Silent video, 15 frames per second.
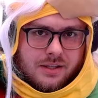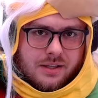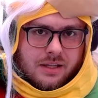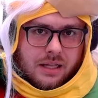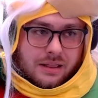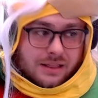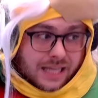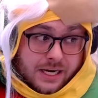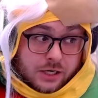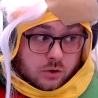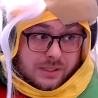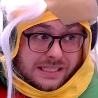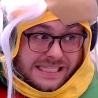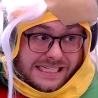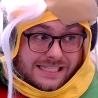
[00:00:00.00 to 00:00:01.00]

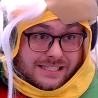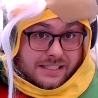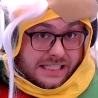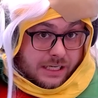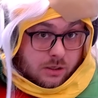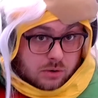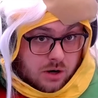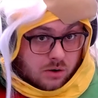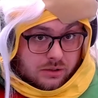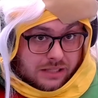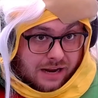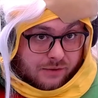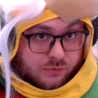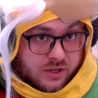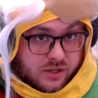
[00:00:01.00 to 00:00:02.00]
Literally zero
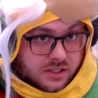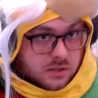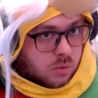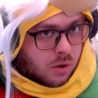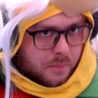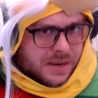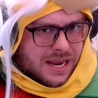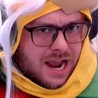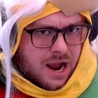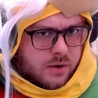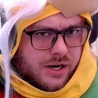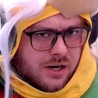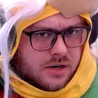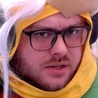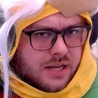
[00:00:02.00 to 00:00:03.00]
leftists will be out
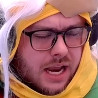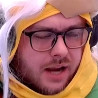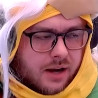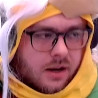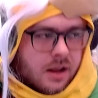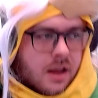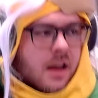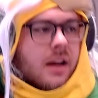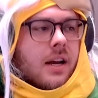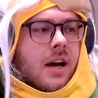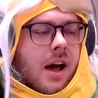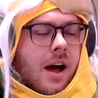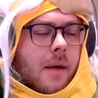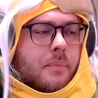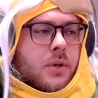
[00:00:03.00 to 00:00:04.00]
here saying
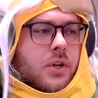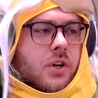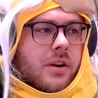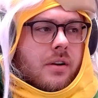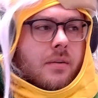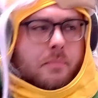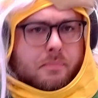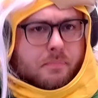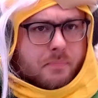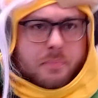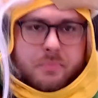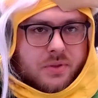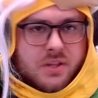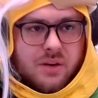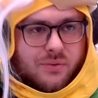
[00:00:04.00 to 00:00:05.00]
cops shouldn't
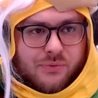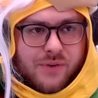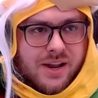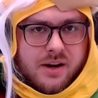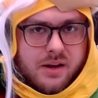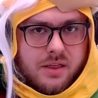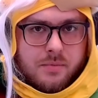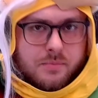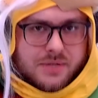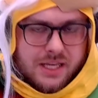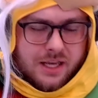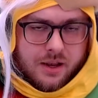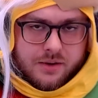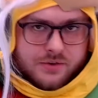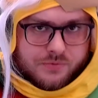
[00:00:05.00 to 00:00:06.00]
defend
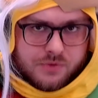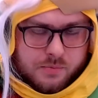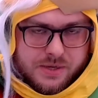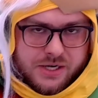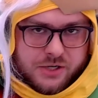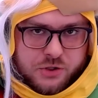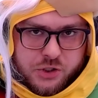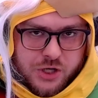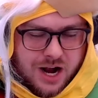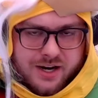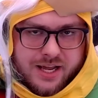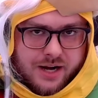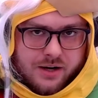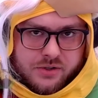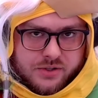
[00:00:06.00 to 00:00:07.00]
themselves if they're being shot
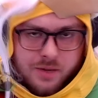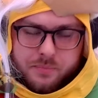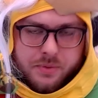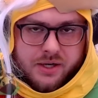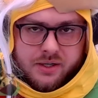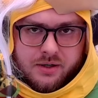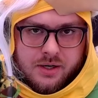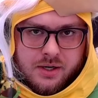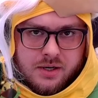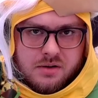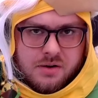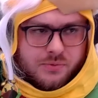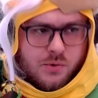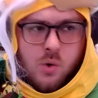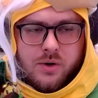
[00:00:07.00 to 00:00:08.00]
at or something.
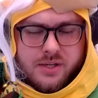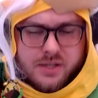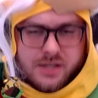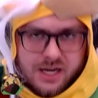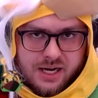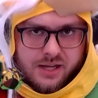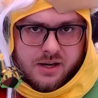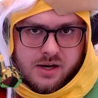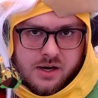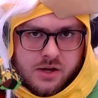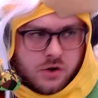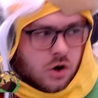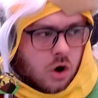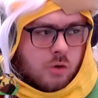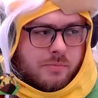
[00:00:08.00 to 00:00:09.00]
Of course not.
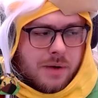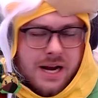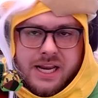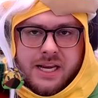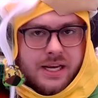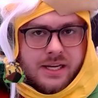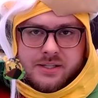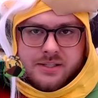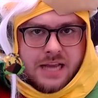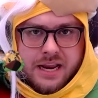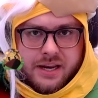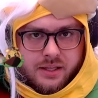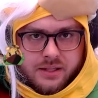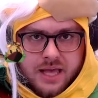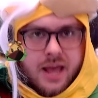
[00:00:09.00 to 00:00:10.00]
Nobody is
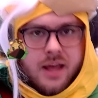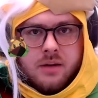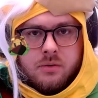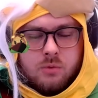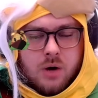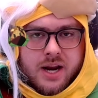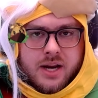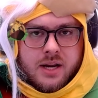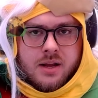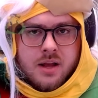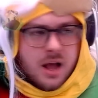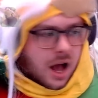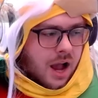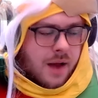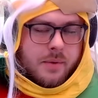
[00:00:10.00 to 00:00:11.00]
saying that, right?
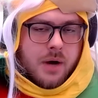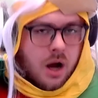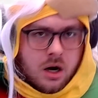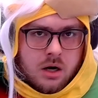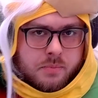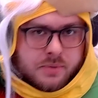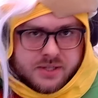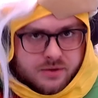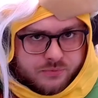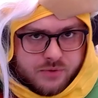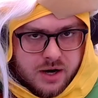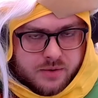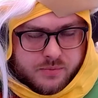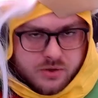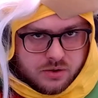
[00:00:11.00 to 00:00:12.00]
I'm 100%
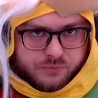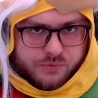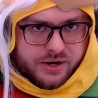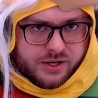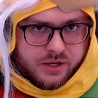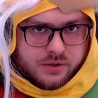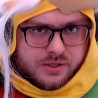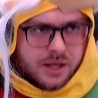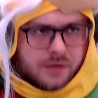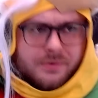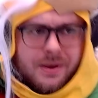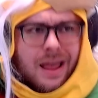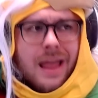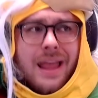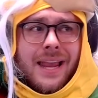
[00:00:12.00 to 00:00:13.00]
fine with you defending yourself
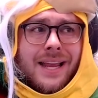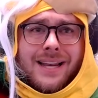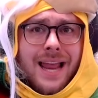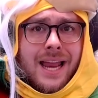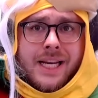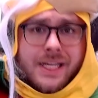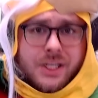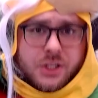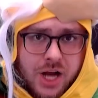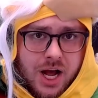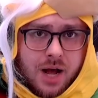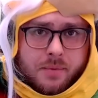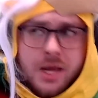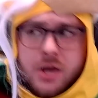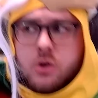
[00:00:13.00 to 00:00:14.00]
in any
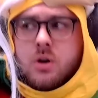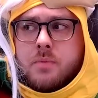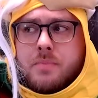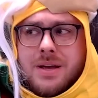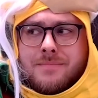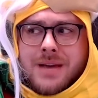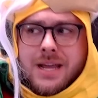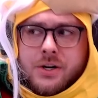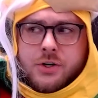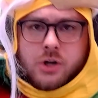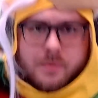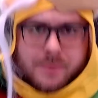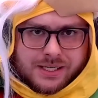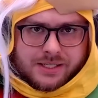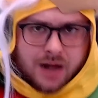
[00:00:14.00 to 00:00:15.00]
job. You could be a manager at
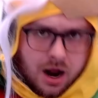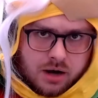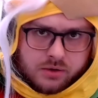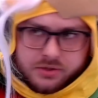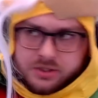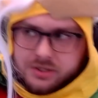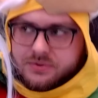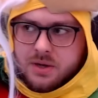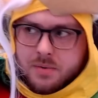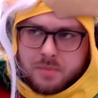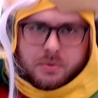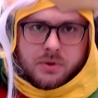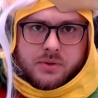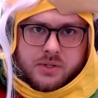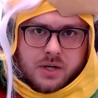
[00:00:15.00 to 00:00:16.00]
McDonald's, and if someone
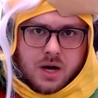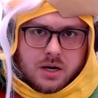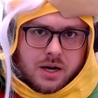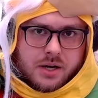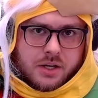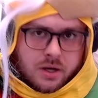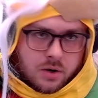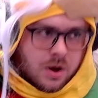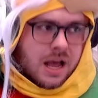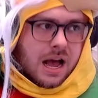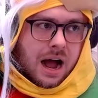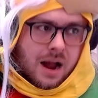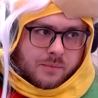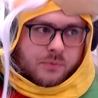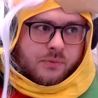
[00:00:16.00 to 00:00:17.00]
pulls a gun on you,
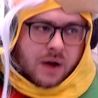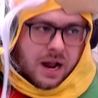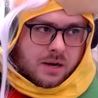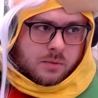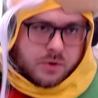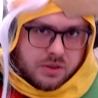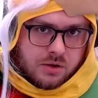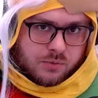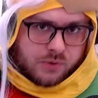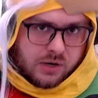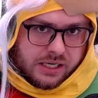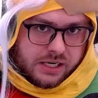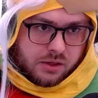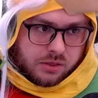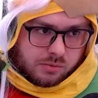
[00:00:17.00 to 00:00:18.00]
I'm fine with you
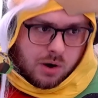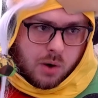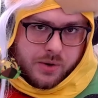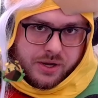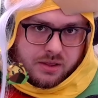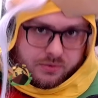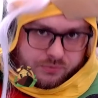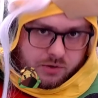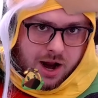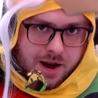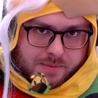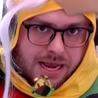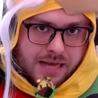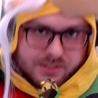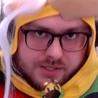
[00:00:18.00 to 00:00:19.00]
fucking throwing the fry
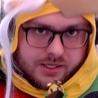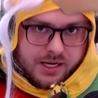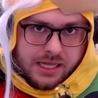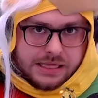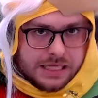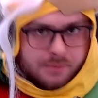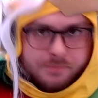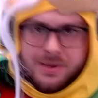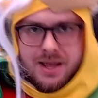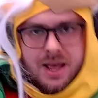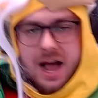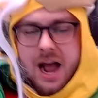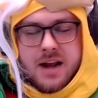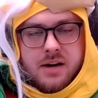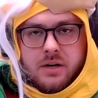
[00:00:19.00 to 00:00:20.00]
basket at them.
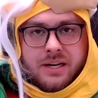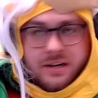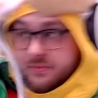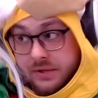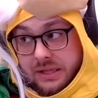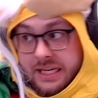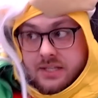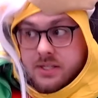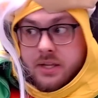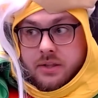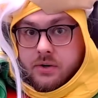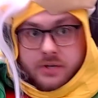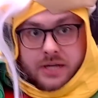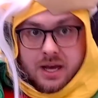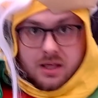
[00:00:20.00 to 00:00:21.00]
And if it leads to their
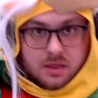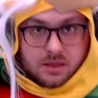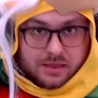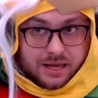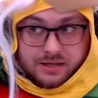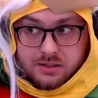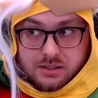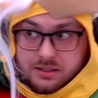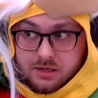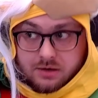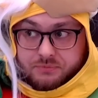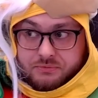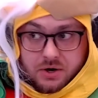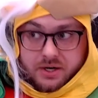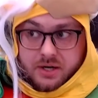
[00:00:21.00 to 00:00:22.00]
death, that's their
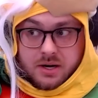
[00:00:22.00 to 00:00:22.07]
fucking...